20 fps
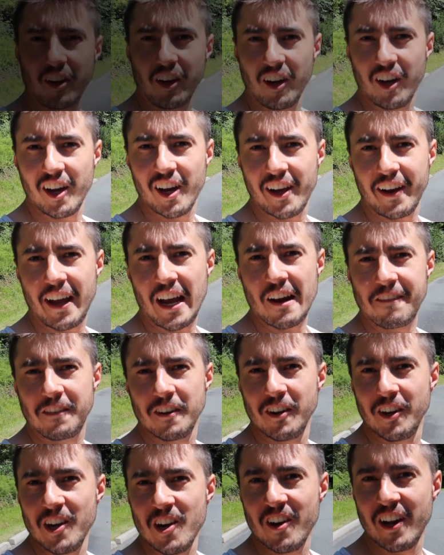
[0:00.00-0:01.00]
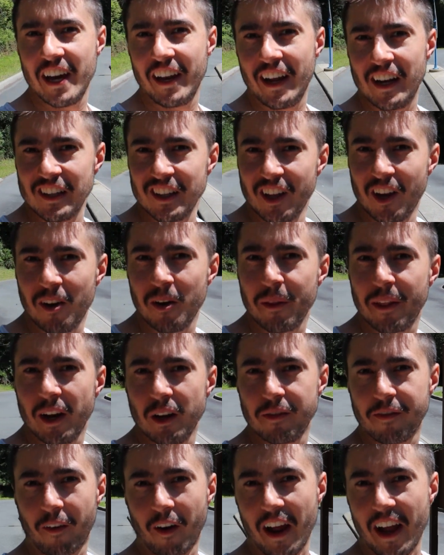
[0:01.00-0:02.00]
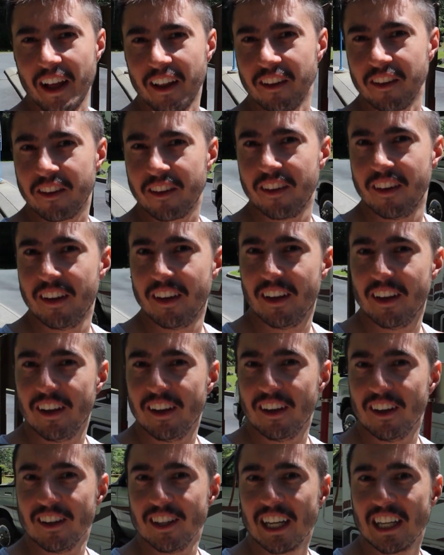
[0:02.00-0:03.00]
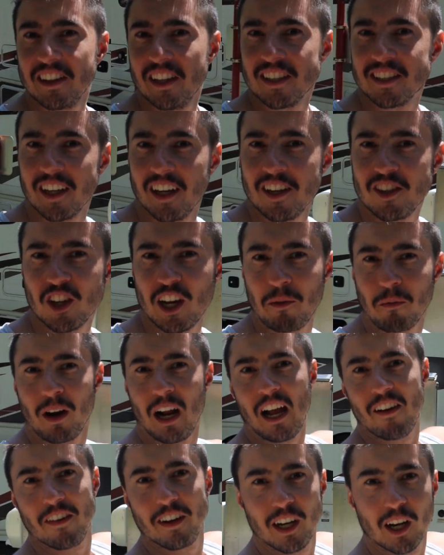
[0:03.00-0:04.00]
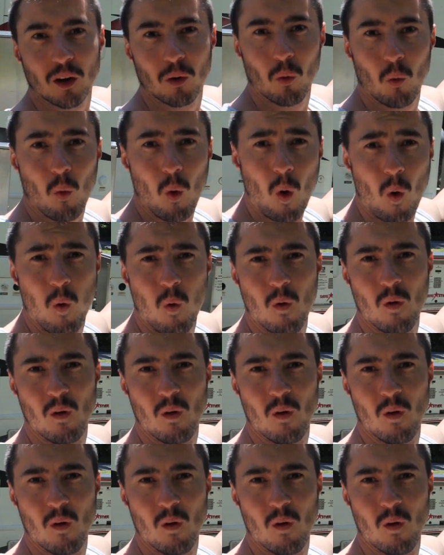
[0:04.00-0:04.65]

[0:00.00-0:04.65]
Good afternoon and hello there, friends. Look at the sunshine we're having here. Woo!